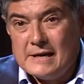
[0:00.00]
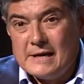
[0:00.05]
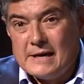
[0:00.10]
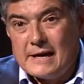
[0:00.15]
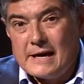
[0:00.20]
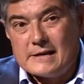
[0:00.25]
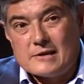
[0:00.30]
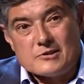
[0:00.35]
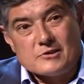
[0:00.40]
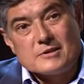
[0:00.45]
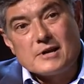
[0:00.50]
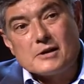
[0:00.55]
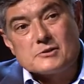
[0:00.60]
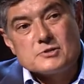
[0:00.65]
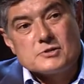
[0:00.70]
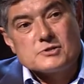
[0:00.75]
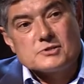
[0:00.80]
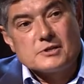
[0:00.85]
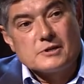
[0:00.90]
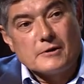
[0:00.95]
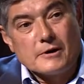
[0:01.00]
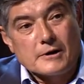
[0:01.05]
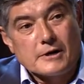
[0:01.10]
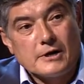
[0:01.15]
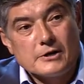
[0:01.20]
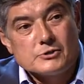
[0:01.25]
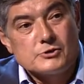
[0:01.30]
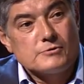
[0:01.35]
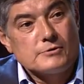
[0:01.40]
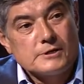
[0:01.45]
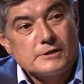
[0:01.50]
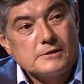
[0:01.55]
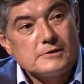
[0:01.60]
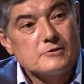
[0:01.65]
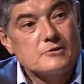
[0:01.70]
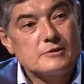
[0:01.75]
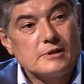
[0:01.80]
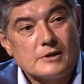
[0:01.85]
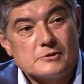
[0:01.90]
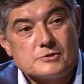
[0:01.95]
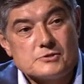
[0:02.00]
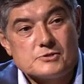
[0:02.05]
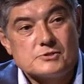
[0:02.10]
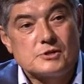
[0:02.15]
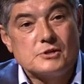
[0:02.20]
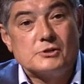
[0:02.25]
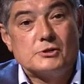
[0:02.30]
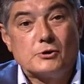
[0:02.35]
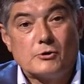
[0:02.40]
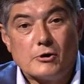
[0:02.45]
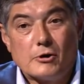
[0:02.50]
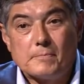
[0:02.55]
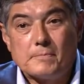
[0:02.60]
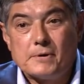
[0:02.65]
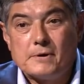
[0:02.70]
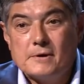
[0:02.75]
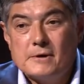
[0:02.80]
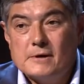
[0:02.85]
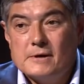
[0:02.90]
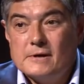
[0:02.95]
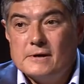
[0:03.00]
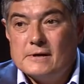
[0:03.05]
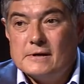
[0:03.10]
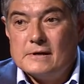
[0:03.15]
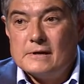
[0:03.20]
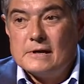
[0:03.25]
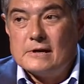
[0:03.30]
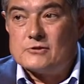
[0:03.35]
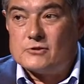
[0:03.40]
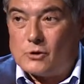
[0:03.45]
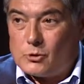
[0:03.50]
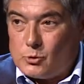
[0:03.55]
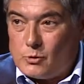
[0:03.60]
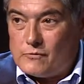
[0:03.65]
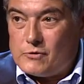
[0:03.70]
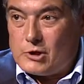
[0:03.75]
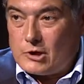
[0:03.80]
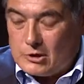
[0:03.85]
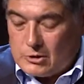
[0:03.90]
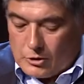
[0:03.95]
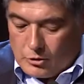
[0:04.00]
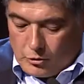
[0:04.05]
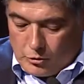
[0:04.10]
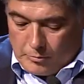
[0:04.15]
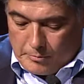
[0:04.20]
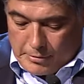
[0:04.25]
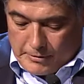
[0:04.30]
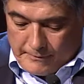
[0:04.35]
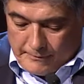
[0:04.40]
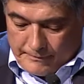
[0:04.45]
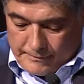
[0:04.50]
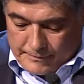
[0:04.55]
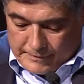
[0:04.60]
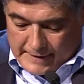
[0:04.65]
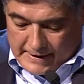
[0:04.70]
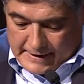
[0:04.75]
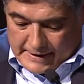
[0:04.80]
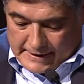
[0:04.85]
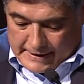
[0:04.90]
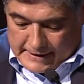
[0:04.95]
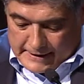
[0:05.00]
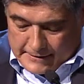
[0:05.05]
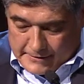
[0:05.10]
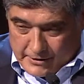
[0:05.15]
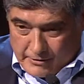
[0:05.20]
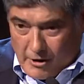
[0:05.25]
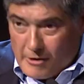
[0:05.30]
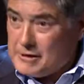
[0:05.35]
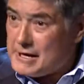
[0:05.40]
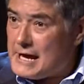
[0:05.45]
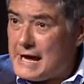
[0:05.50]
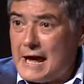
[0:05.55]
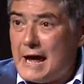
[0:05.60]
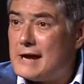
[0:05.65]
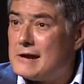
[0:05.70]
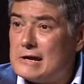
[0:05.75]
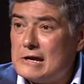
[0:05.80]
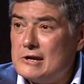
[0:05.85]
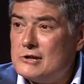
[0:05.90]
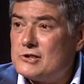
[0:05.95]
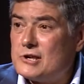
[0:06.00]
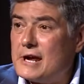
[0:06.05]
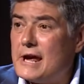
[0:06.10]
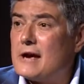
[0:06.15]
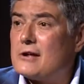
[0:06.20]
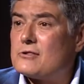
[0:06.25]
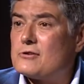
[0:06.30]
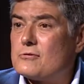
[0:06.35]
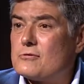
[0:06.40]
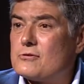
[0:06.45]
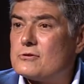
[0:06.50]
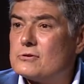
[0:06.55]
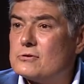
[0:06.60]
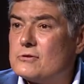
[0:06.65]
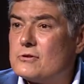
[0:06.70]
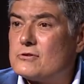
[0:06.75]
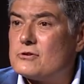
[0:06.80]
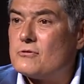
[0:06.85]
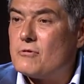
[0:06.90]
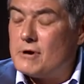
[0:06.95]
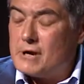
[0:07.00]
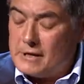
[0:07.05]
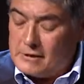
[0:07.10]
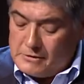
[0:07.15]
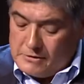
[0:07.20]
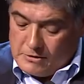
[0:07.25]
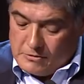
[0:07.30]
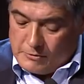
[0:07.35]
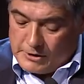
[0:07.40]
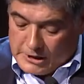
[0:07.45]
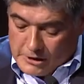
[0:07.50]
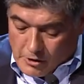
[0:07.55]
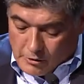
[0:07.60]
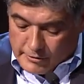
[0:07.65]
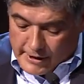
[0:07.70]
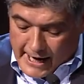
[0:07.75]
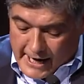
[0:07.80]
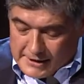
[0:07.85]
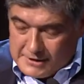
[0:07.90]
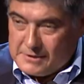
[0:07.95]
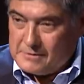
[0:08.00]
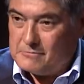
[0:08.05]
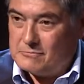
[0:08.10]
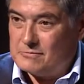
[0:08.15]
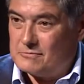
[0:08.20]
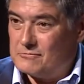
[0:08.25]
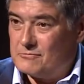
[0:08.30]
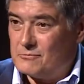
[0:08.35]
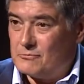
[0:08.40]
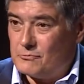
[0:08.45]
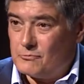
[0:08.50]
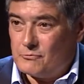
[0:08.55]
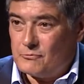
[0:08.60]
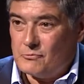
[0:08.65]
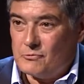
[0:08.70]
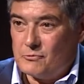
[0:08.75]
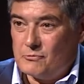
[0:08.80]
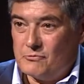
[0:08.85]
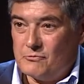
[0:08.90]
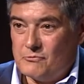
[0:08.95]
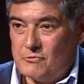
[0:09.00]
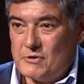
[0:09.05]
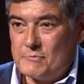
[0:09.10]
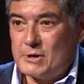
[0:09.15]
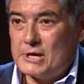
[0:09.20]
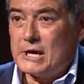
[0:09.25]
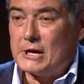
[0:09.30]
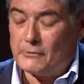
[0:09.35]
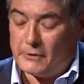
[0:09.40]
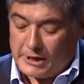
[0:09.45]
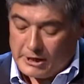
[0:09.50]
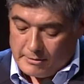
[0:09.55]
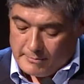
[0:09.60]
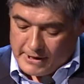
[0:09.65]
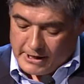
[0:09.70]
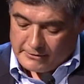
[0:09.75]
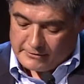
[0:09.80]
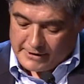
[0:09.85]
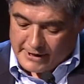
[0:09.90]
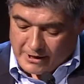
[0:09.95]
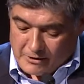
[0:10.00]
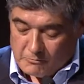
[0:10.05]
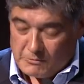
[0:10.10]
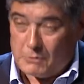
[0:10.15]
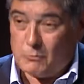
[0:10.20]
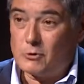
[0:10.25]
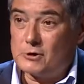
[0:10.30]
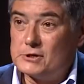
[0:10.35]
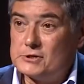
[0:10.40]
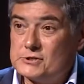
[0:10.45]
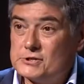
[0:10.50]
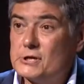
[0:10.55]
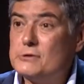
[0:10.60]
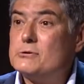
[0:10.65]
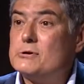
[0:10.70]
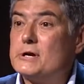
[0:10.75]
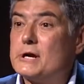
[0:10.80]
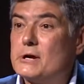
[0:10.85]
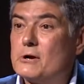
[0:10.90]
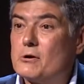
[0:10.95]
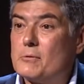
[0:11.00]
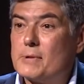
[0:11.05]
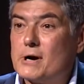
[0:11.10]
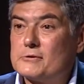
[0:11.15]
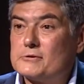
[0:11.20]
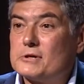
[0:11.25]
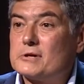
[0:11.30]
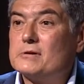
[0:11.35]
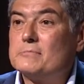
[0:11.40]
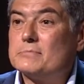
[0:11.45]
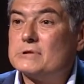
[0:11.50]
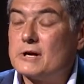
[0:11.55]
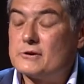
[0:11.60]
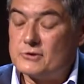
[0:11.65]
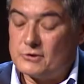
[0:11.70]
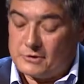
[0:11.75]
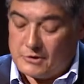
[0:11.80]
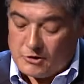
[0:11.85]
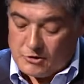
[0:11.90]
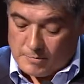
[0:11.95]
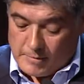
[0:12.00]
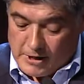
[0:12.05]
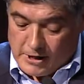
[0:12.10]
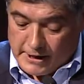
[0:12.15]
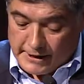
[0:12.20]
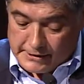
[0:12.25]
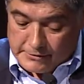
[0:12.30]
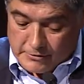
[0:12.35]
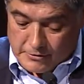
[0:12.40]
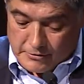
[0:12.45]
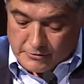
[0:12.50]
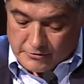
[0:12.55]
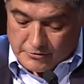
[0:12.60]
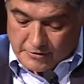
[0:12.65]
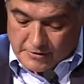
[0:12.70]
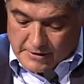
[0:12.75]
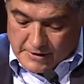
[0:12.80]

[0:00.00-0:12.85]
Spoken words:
and it's not just in our country, it's not just in Europe, it's all over the globe. There aren't easy answers to this trend. We know that. We've been hearing about that. We will continue to hear about the complexities behind those.